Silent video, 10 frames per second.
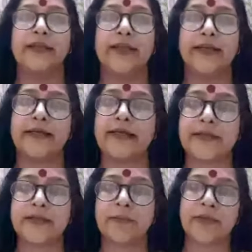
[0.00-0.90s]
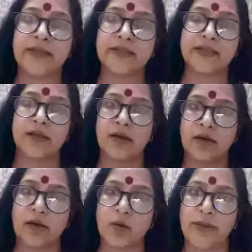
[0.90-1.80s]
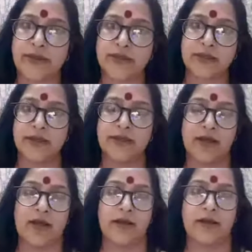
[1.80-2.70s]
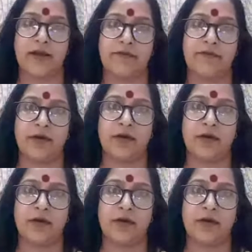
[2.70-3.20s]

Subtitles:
That is the biggest request that I have